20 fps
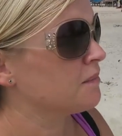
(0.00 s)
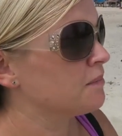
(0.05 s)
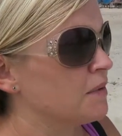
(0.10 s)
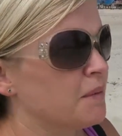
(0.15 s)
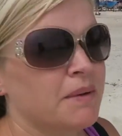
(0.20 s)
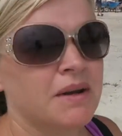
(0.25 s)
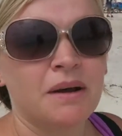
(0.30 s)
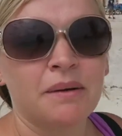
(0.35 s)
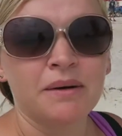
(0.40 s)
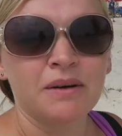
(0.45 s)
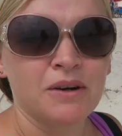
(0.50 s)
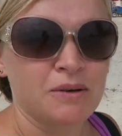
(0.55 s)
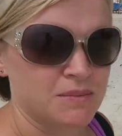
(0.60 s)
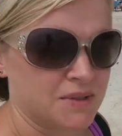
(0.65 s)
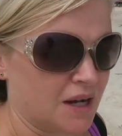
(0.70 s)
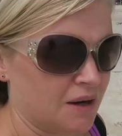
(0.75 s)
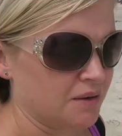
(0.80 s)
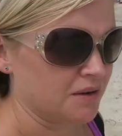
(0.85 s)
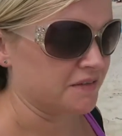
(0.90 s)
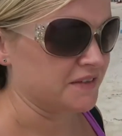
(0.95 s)
Maybe no one comes
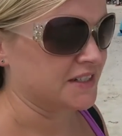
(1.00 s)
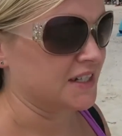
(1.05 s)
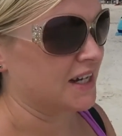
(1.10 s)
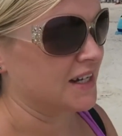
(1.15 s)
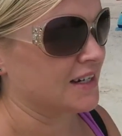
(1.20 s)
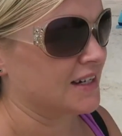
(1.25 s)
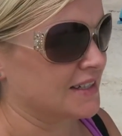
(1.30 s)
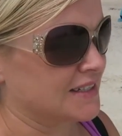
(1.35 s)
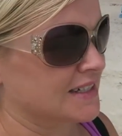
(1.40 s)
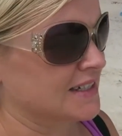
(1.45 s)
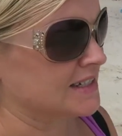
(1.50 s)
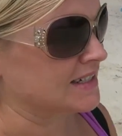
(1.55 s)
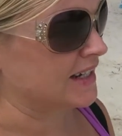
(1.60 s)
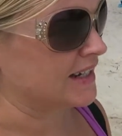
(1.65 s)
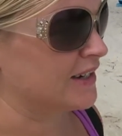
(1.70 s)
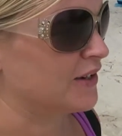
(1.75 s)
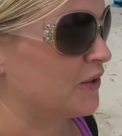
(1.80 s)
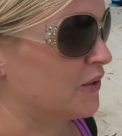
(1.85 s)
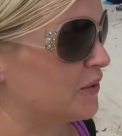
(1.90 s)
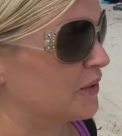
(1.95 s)
out of a day because it's
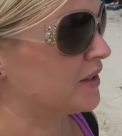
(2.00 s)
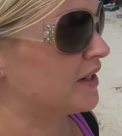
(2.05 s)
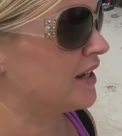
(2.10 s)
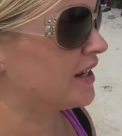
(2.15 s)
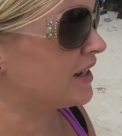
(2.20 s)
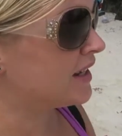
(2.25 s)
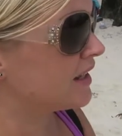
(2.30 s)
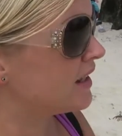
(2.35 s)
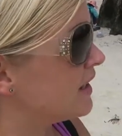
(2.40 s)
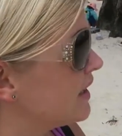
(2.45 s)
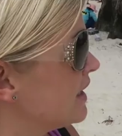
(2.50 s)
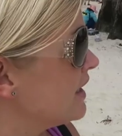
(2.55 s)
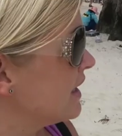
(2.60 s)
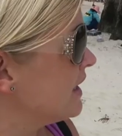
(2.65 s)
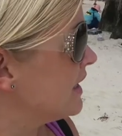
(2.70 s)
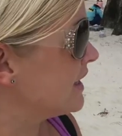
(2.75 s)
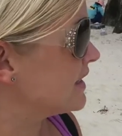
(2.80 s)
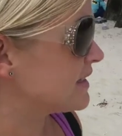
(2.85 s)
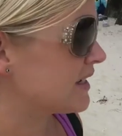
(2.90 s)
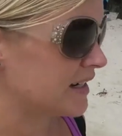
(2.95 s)
like all,
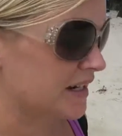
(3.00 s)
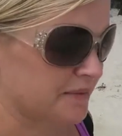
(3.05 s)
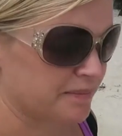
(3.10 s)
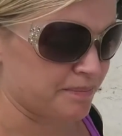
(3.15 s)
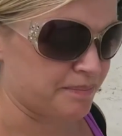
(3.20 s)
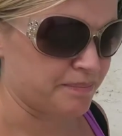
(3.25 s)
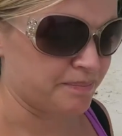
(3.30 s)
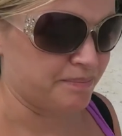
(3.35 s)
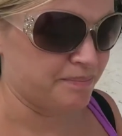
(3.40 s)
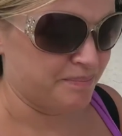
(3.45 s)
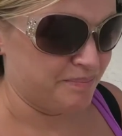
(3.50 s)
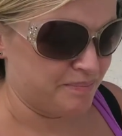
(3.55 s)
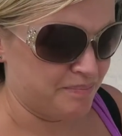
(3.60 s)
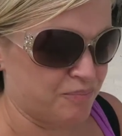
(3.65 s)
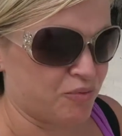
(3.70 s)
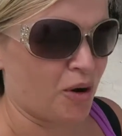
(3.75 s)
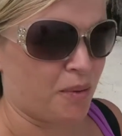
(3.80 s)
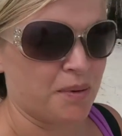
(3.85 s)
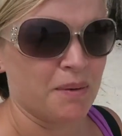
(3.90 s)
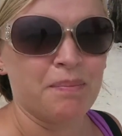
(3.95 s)
it's like a
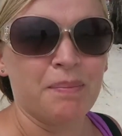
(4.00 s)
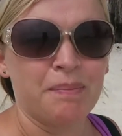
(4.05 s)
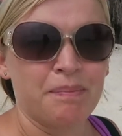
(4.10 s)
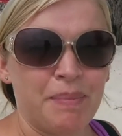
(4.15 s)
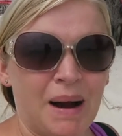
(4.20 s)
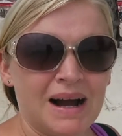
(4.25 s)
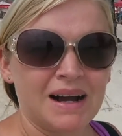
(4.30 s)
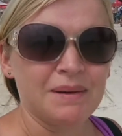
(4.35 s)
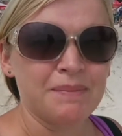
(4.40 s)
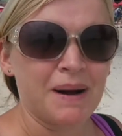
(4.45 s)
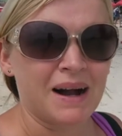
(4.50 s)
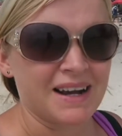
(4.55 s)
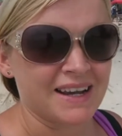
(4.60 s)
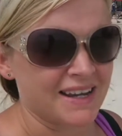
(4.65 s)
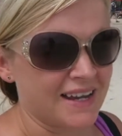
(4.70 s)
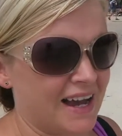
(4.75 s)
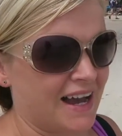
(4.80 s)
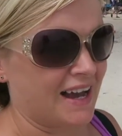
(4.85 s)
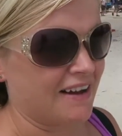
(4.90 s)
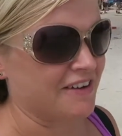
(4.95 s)
proper
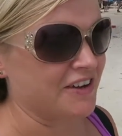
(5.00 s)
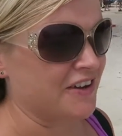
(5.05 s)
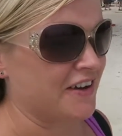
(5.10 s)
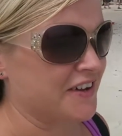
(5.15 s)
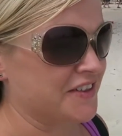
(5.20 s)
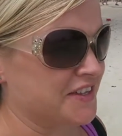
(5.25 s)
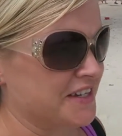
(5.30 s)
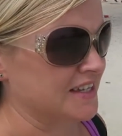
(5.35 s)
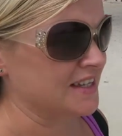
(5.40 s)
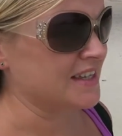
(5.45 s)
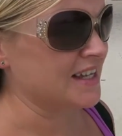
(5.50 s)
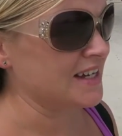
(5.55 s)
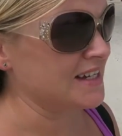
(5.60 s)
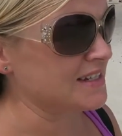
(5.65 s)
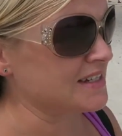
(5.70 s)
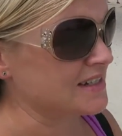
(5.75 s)
backpacky area, I think, this.